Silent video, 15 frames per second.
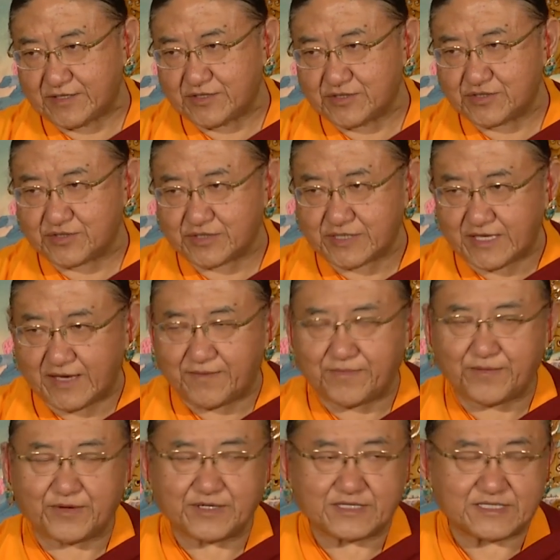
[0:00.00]
So
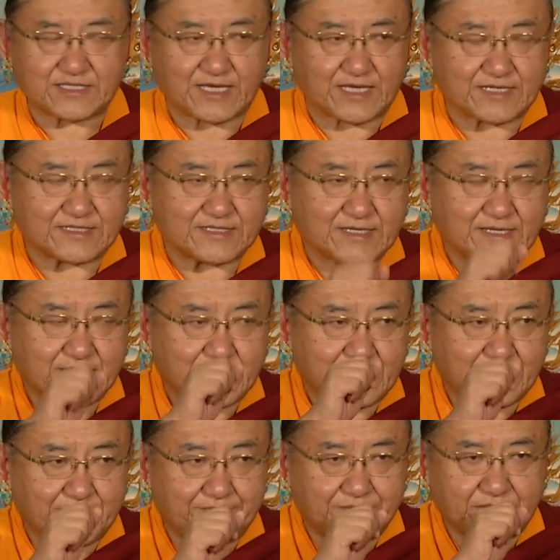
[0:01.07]
therefore it says
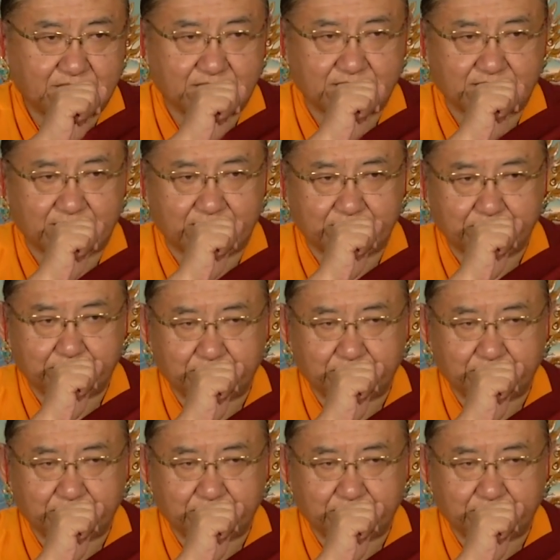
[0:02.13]
in the